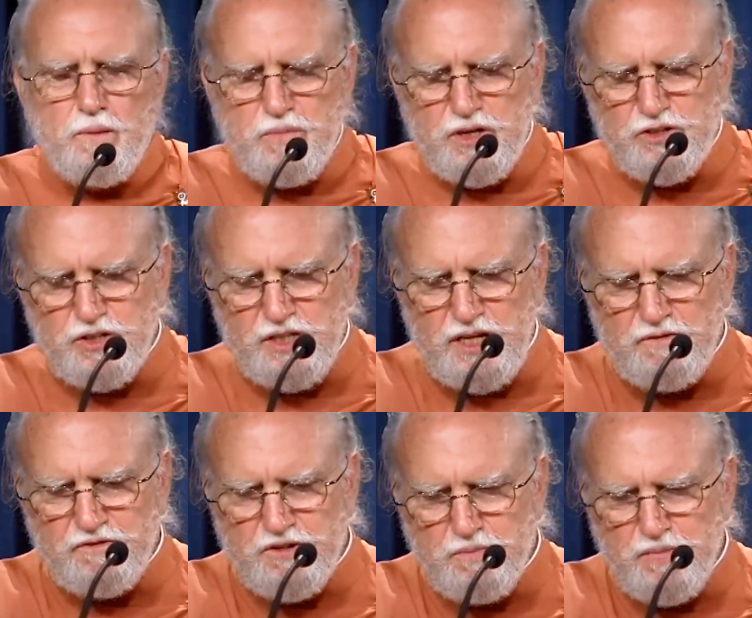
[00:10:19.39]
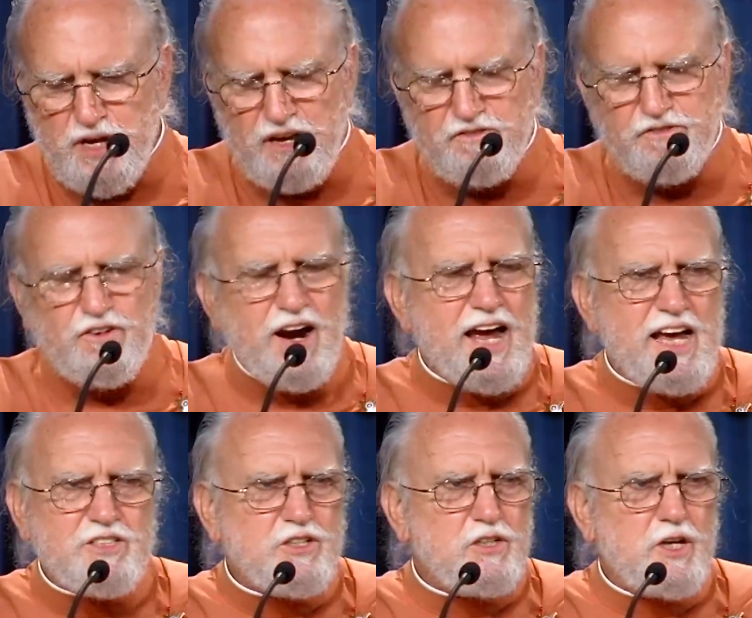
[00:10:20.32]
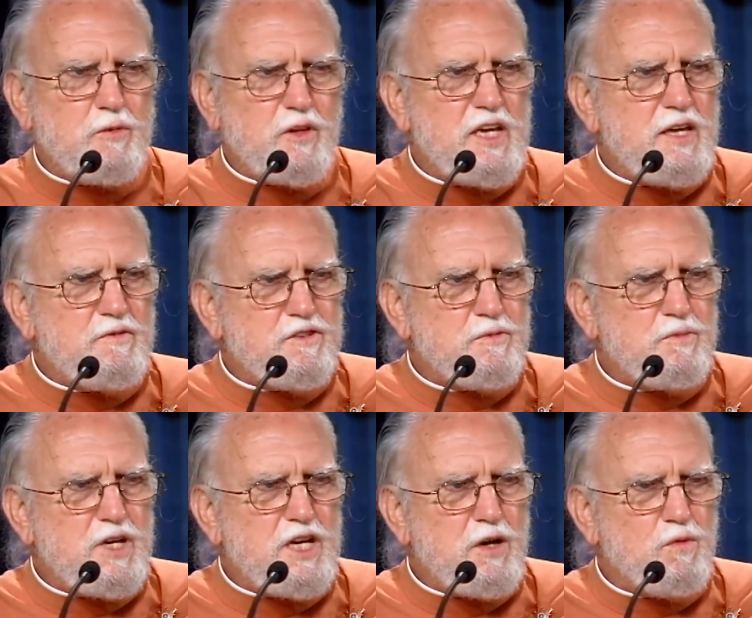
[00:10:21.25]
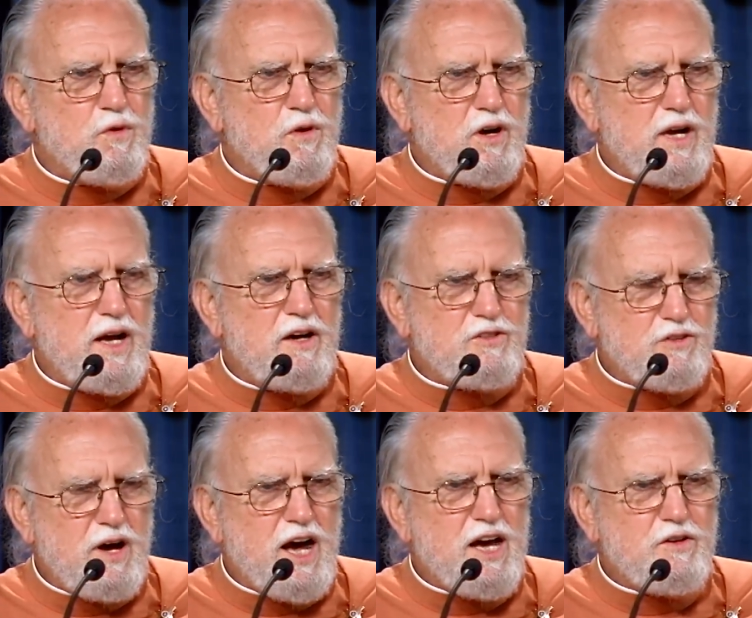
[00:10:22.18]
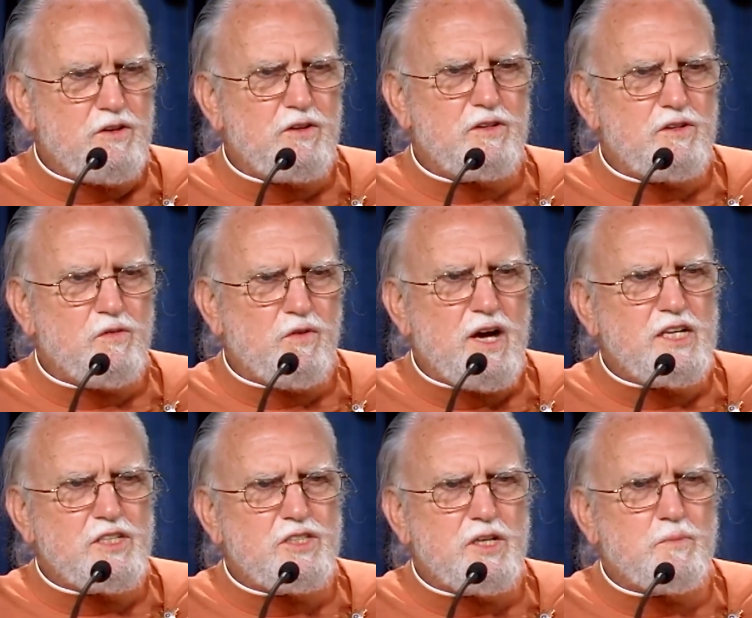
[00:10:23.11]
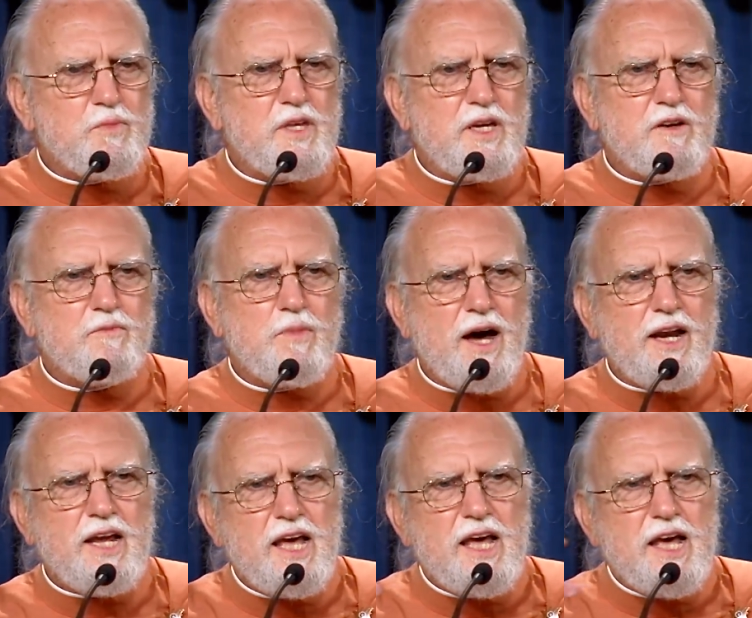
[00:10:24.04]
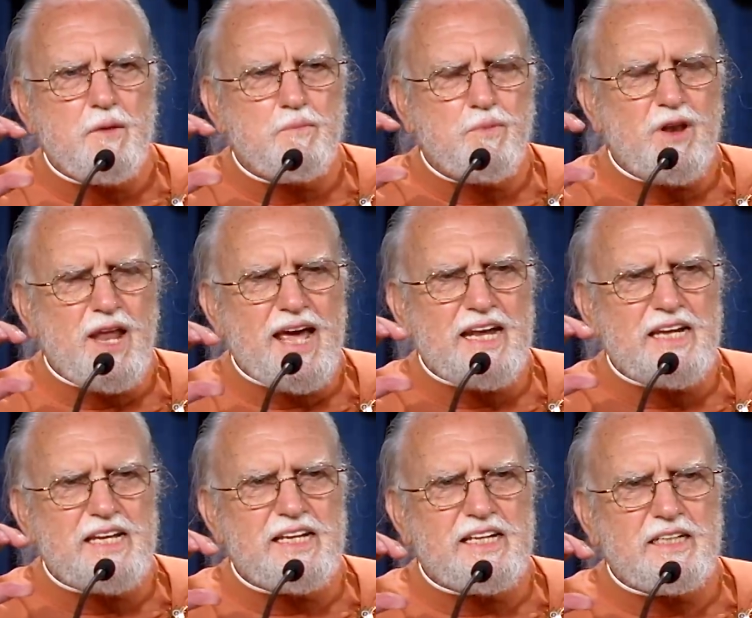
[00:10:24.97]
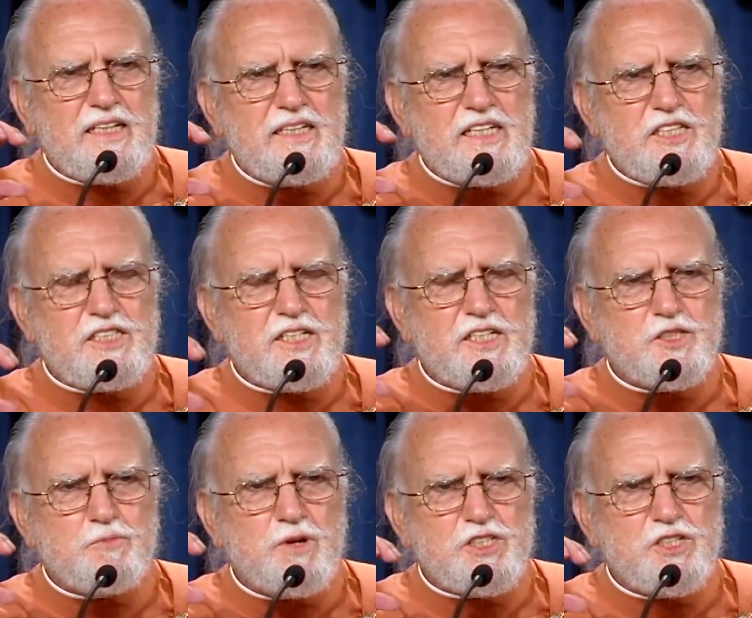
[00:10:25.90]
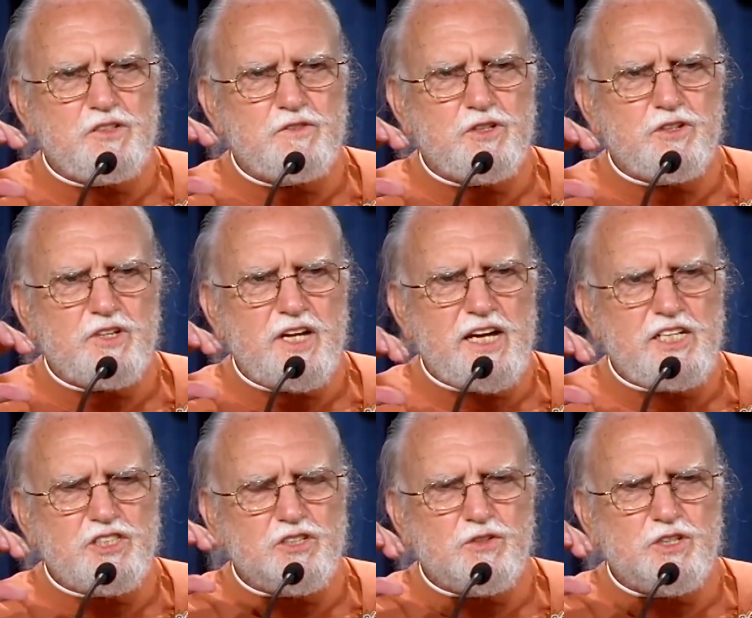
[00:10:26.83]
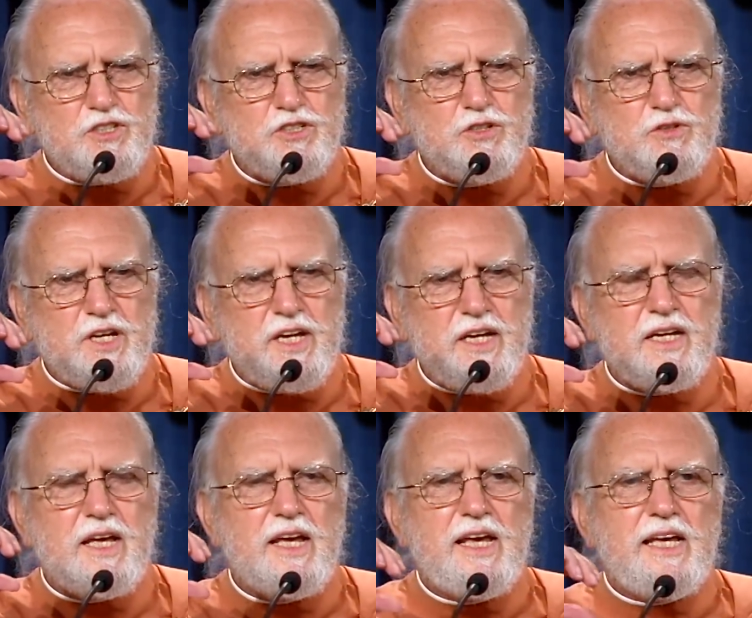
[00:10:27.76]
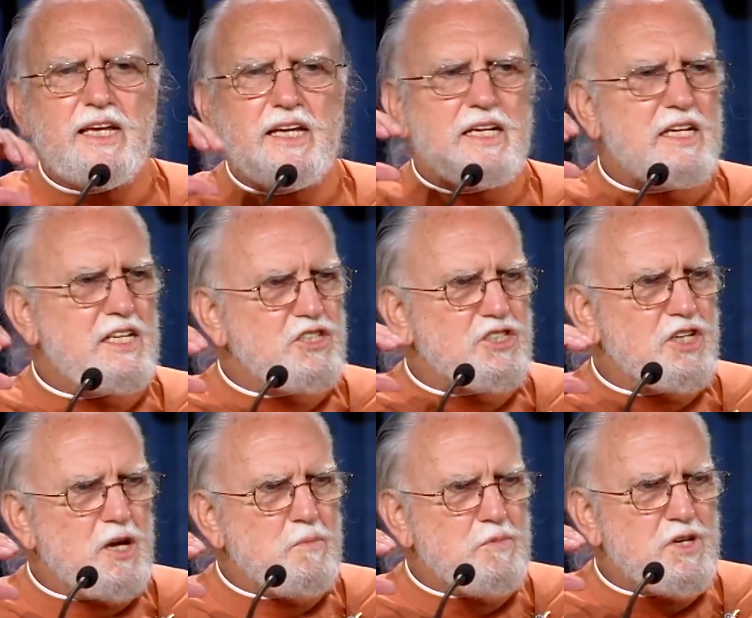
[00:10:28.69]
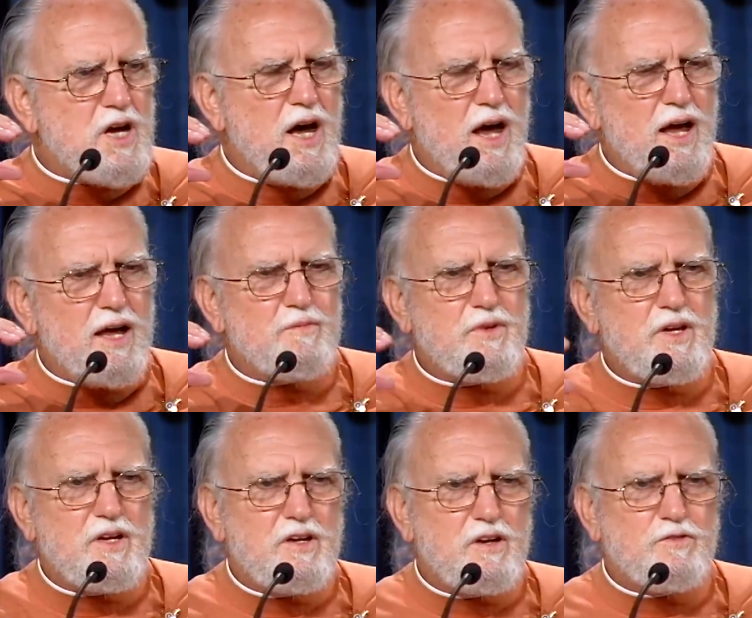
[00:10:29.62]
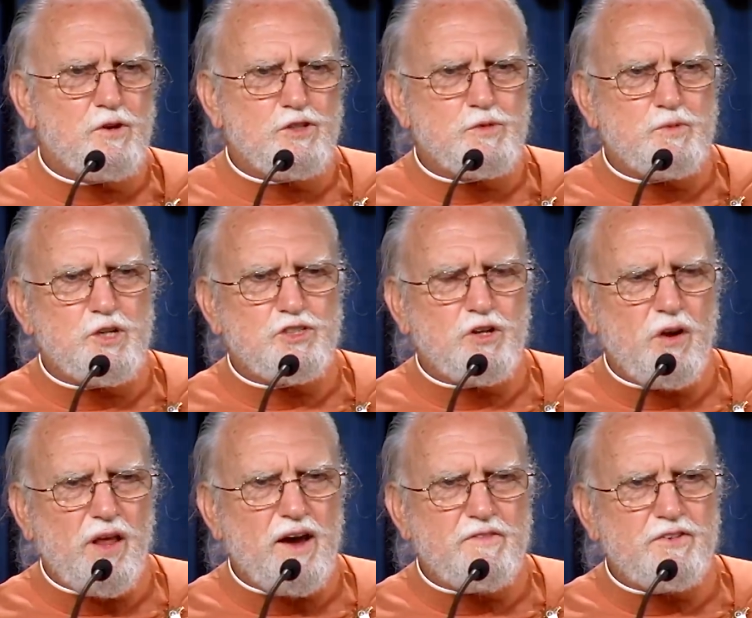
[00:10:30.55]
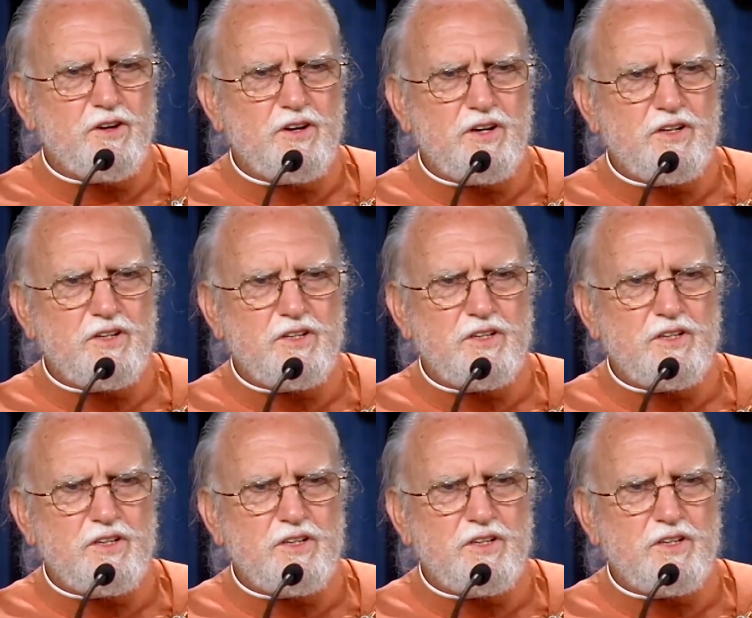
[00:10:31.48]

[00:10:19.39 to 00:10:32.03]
But to keep from being frazzled, to keep from being worn out, try, try something about planning at least as much of your day so that you can get in some time for spiritual effort.